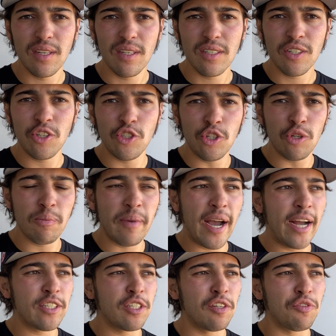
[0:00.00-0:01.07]
Could you
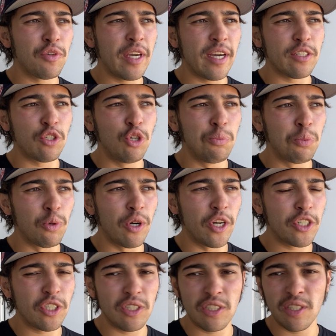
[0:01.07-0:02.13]
imagine if we had Cooper
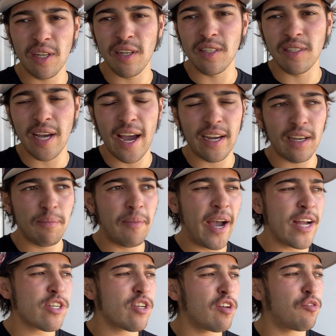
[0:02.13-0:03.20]
Rush instead of Dak?
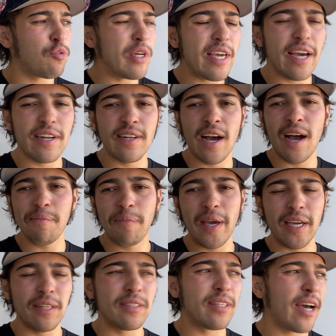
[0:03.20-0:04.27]
Imagine if we had not
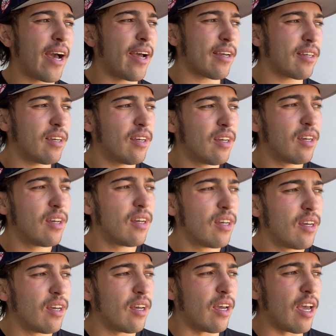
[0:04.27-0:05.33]
paid Dak.
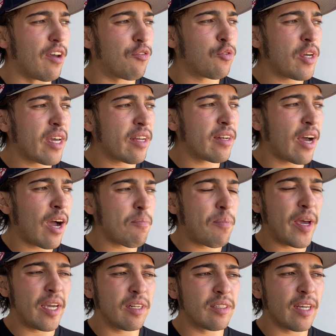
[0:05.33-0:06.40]
If we had not
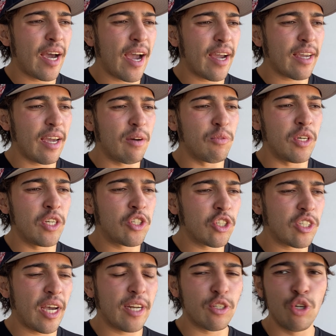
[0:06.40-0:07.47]
paid Dak and we just
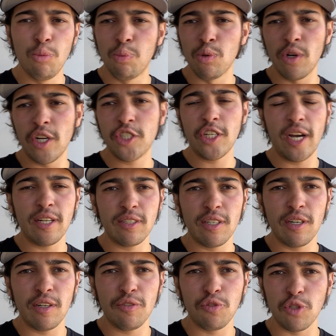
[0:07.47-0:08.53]
had Cooper Rush out
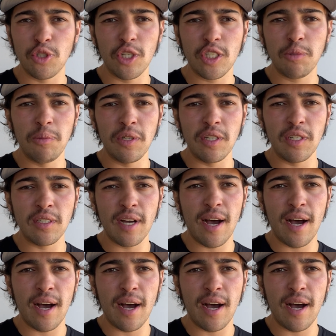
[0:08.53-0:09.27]
there for $6 million,